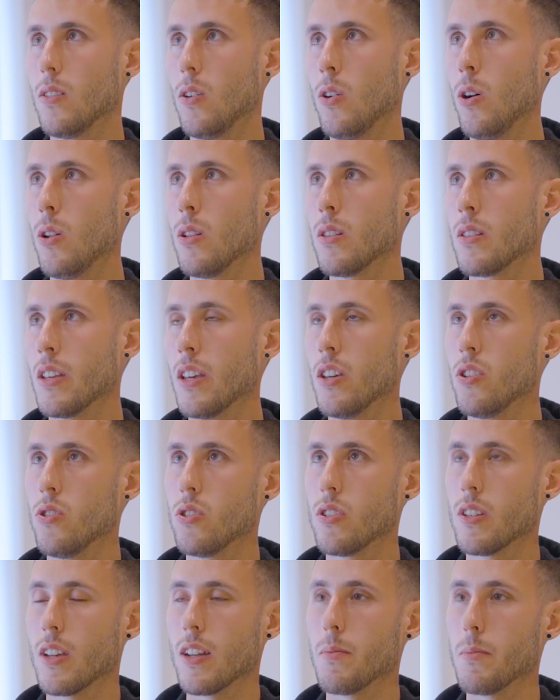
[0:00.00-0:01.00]
all the
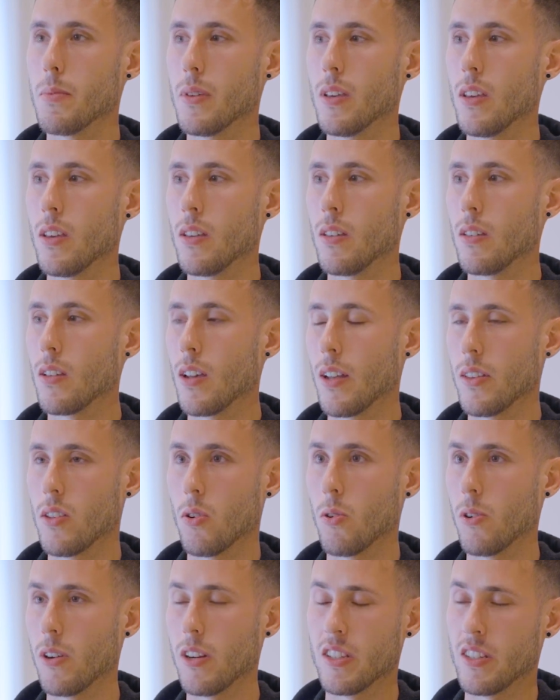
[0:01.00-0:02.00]
issues can be
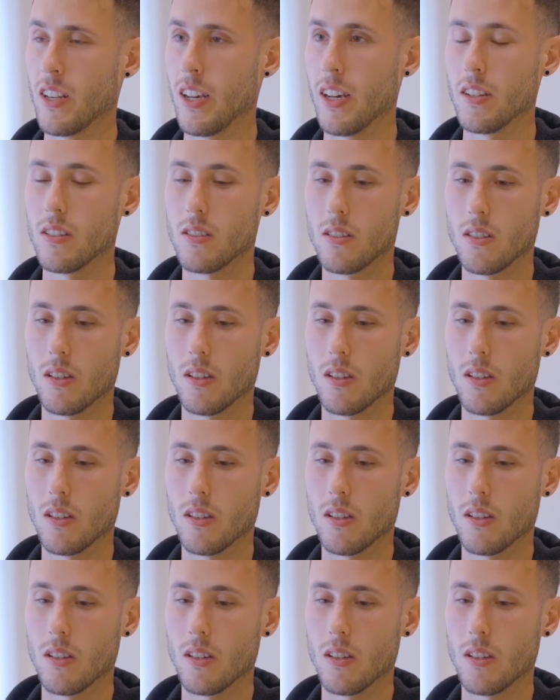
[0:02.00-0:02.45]
categorized